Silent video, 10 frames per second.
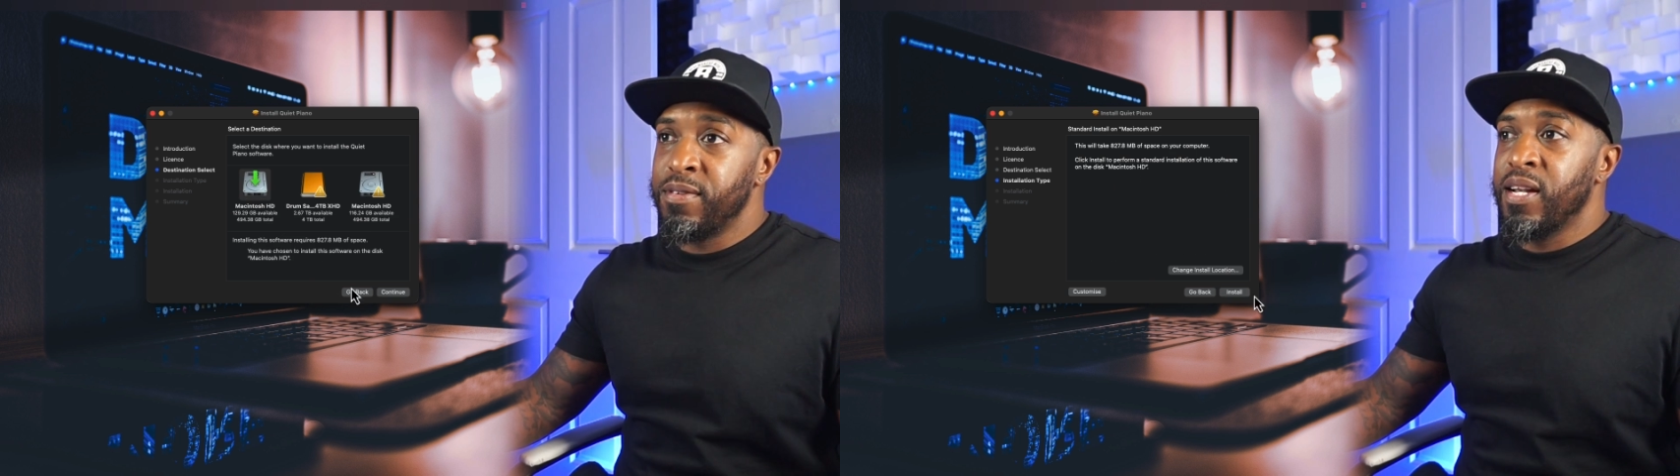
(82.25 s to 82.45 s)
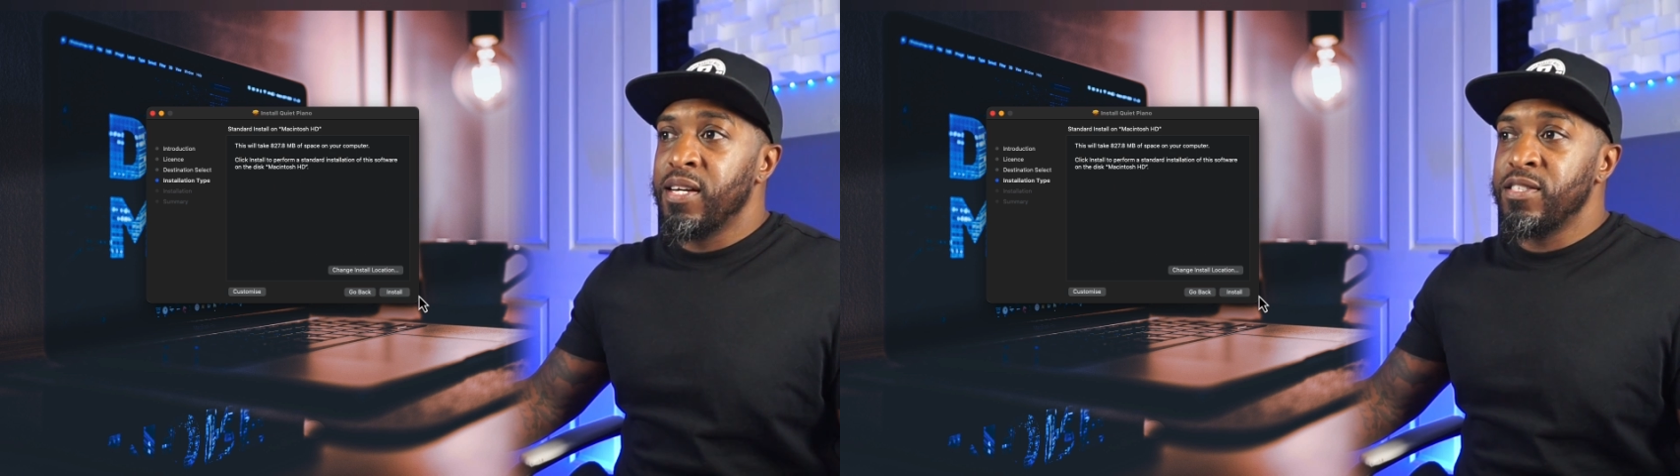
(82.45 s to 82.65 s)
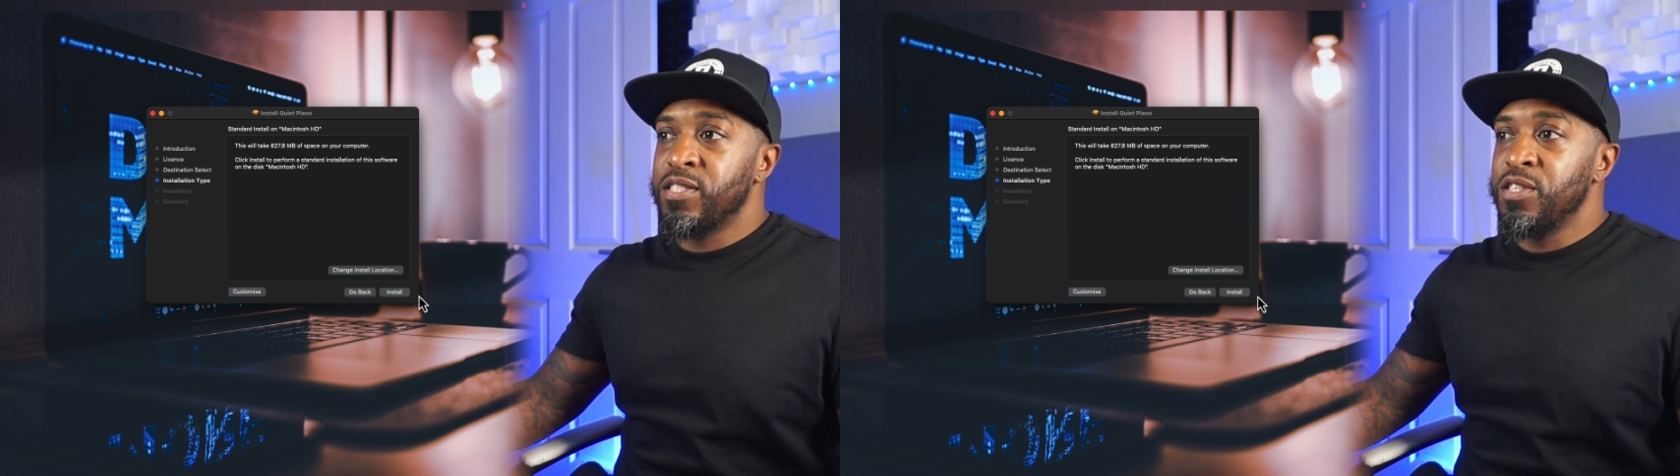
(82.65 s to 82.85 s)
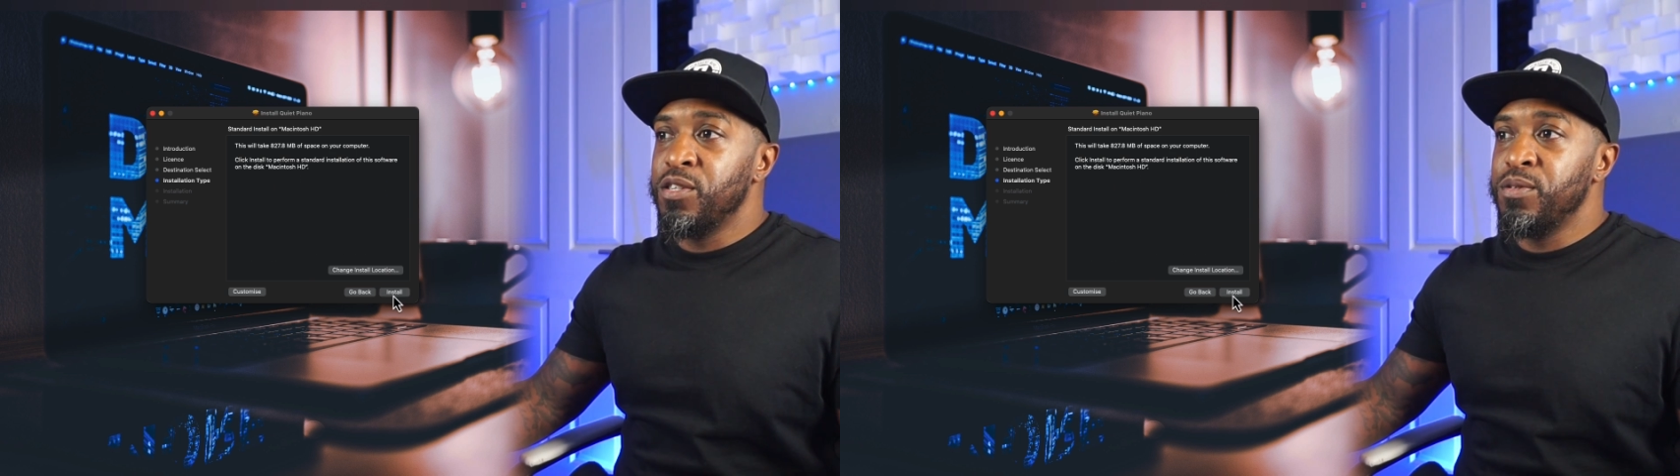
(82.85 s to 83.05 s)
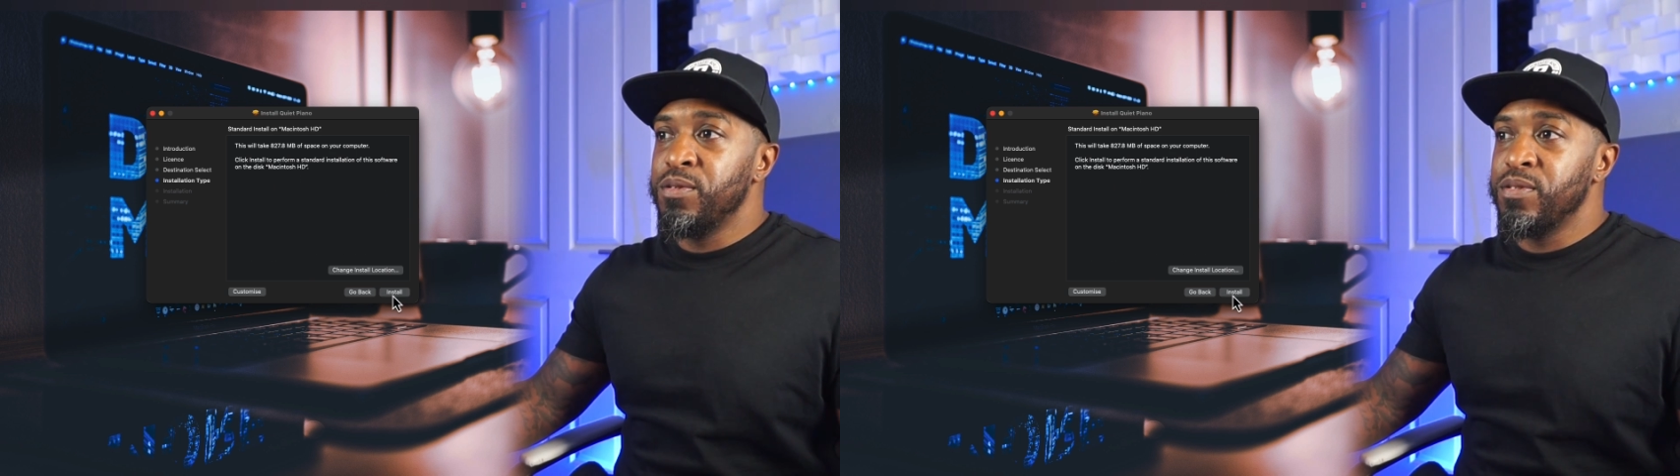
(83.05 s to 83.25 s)
Click
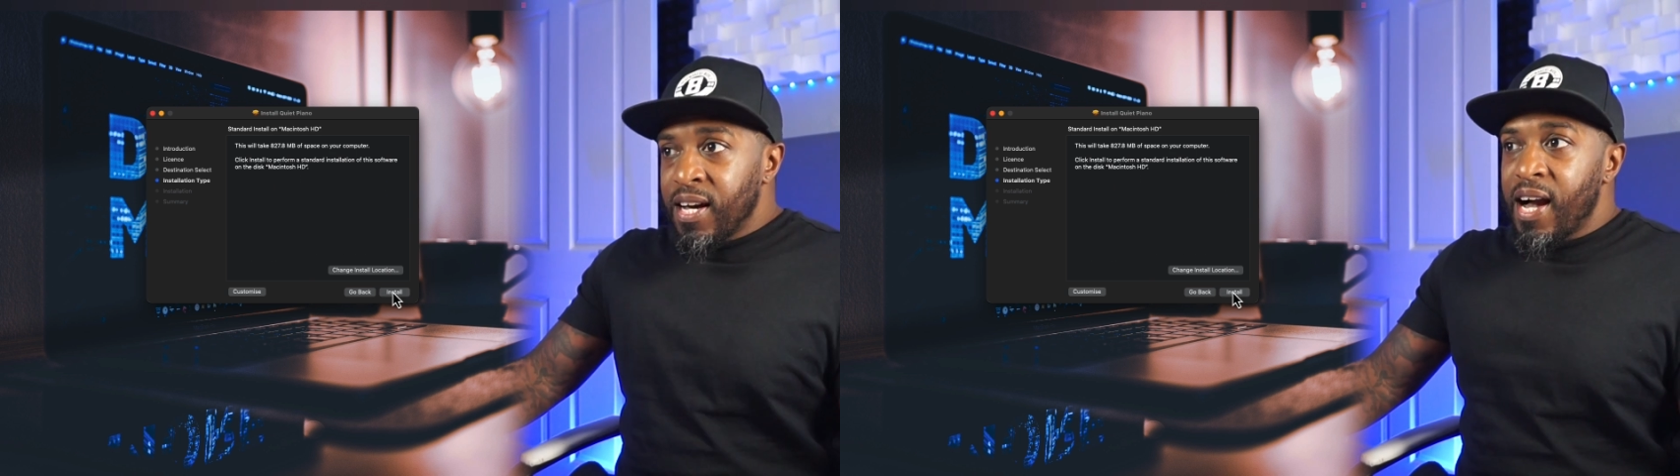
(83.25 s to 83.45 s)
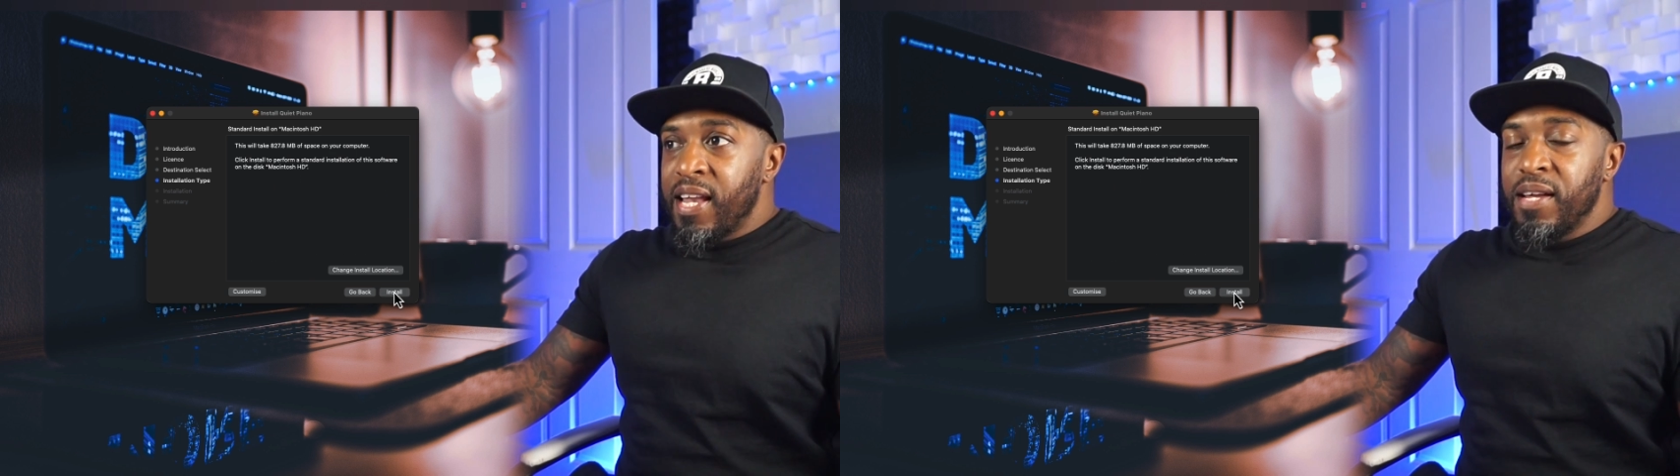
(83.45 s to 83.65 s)
continue, and